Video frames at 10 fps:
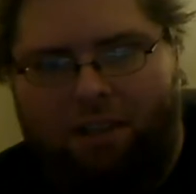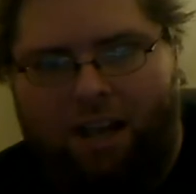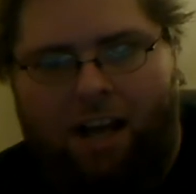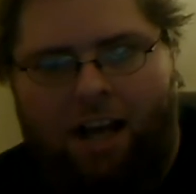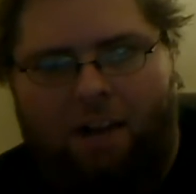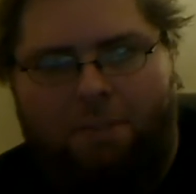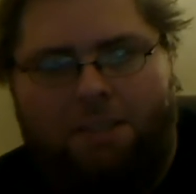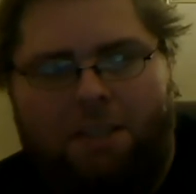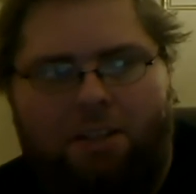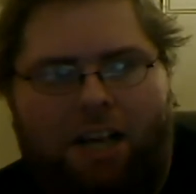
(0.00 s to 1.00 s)

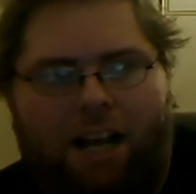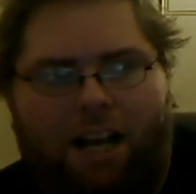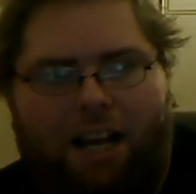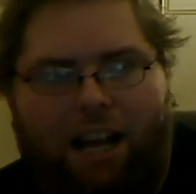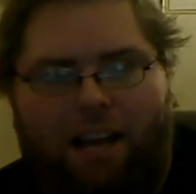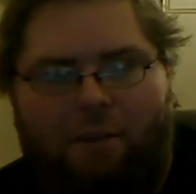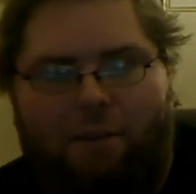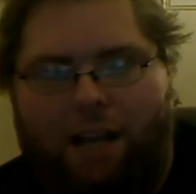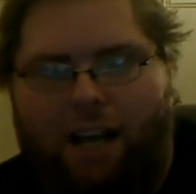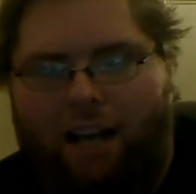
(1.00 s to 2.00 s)
episode 9, and
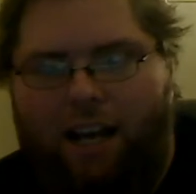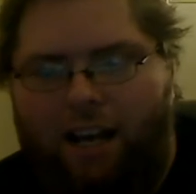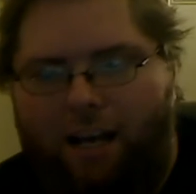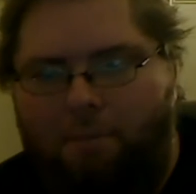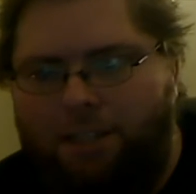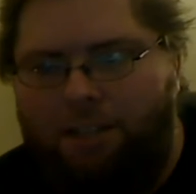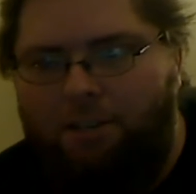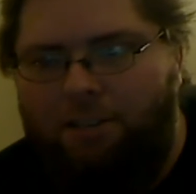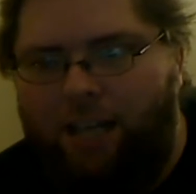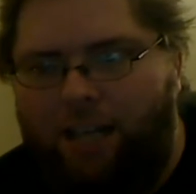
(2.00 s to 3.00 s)
we got
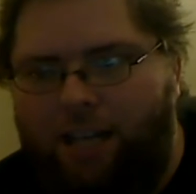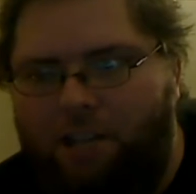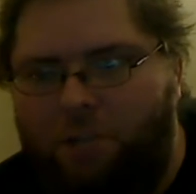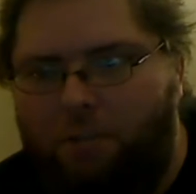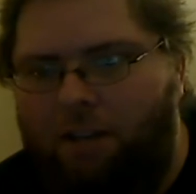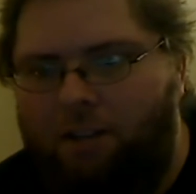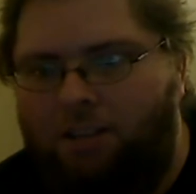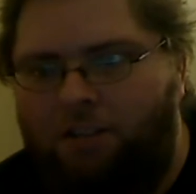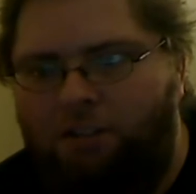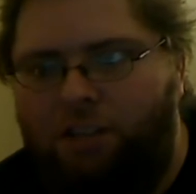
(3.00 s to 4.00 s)
episode 10 as well,
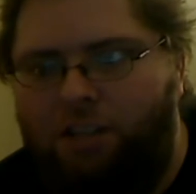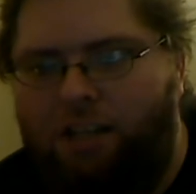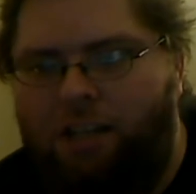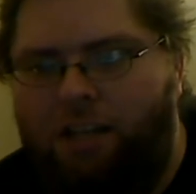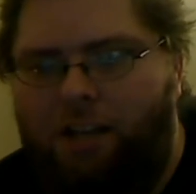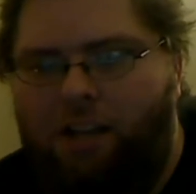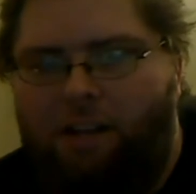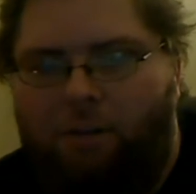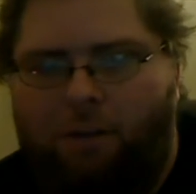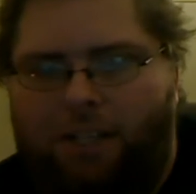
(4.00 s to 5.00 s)
as usually
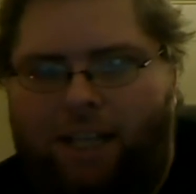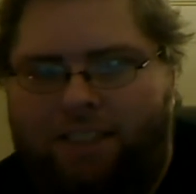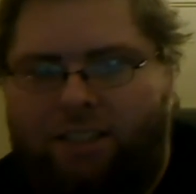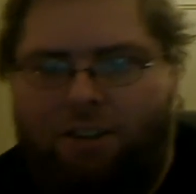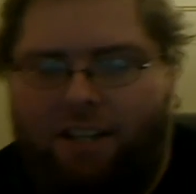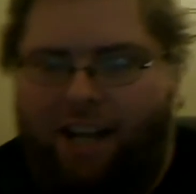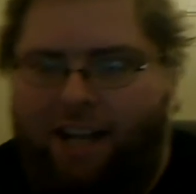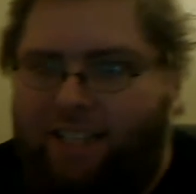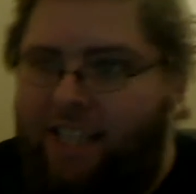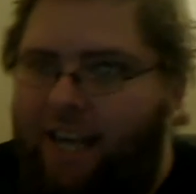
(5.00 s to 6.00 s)
when they start to kind
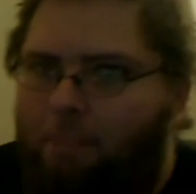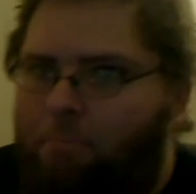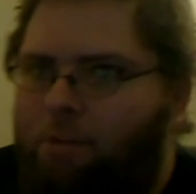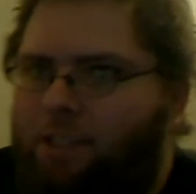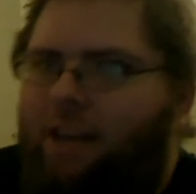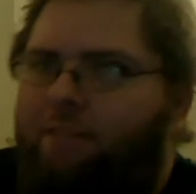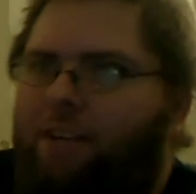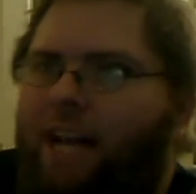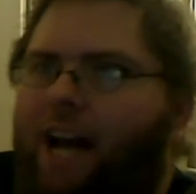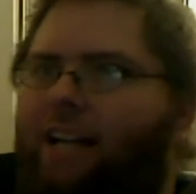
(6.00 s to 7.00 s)
of set up what's
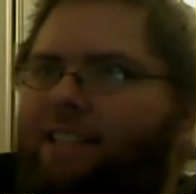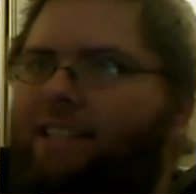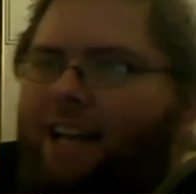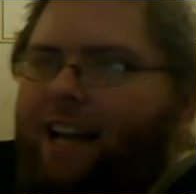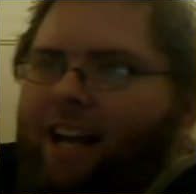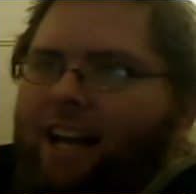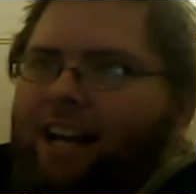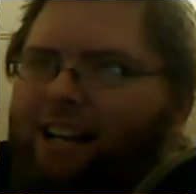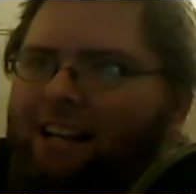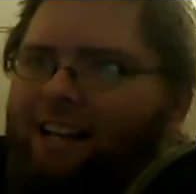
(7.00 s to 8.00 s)
coming next. The kind
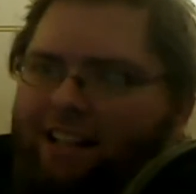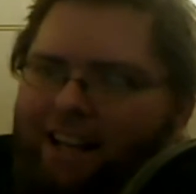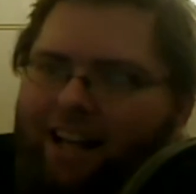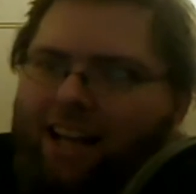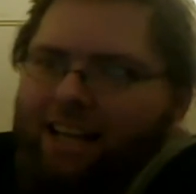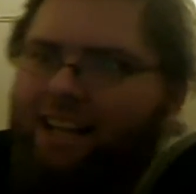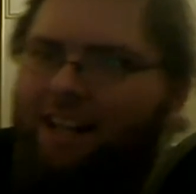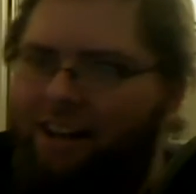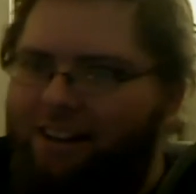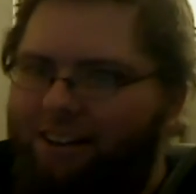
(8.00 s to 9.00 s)
of like,
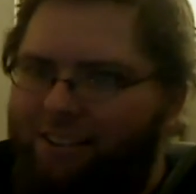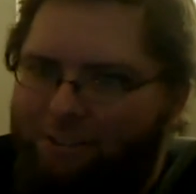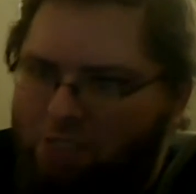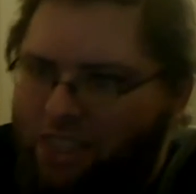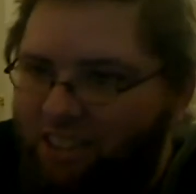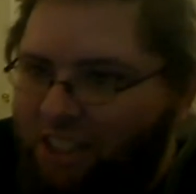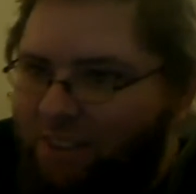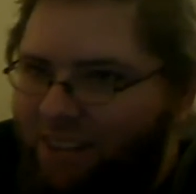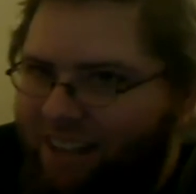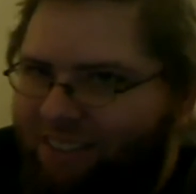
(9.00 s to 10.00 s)
reel
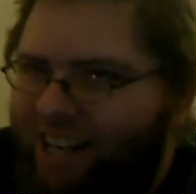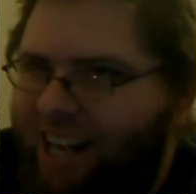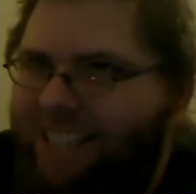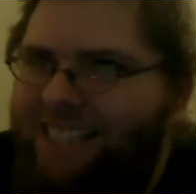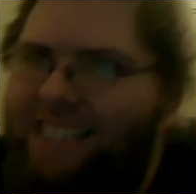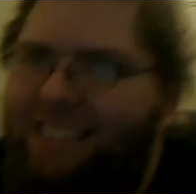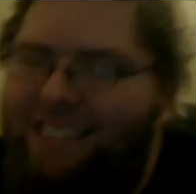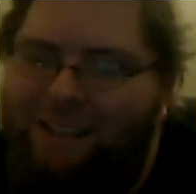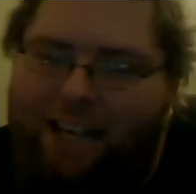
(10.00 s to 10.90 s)
you in for next season.